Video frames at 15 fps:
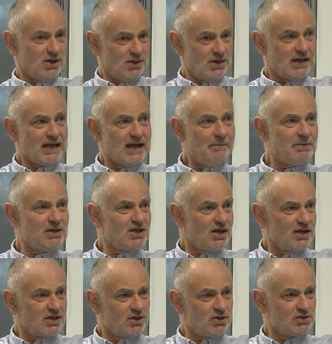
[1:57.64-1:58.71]
No, you can't be
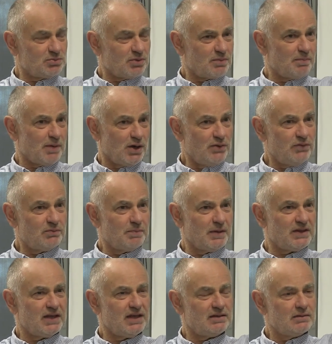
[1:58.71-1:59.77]
diagnosed with both,
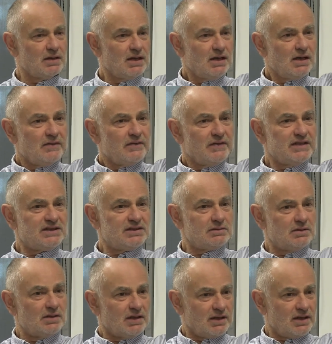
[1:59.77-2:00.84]
but then there's
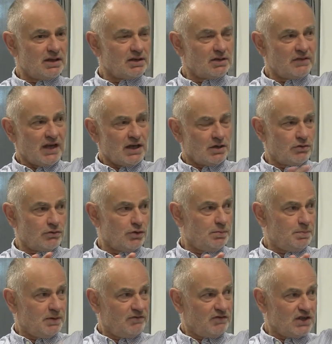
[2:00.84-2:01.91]
that
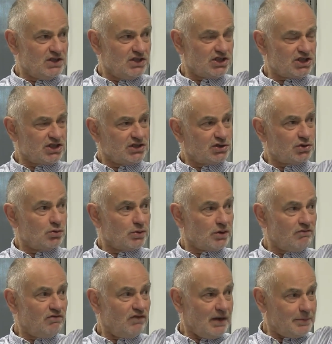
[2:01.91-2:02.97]
group of conditions called
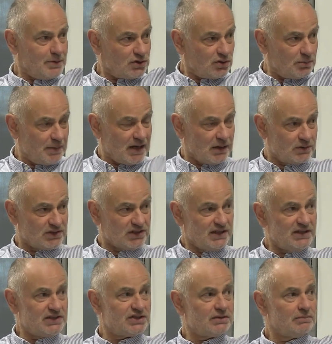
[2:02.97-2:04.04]
inflammatory bowel
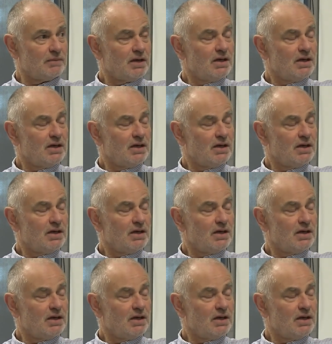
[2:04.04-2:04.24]
disease.